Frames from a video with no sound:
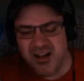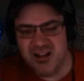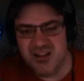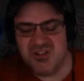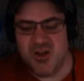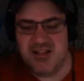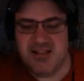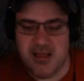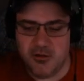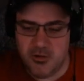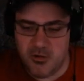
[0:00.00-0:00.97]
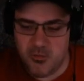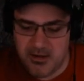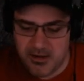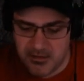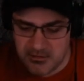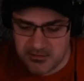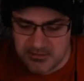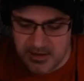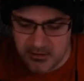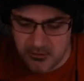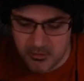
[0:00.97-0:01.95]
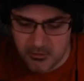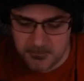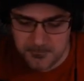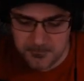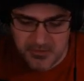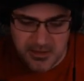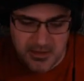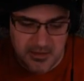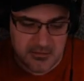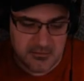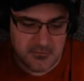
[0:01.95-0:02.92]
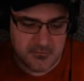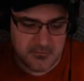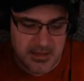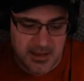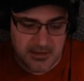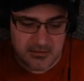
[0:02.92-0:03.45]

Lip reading: So I downloaded what I needed to download, and yeah,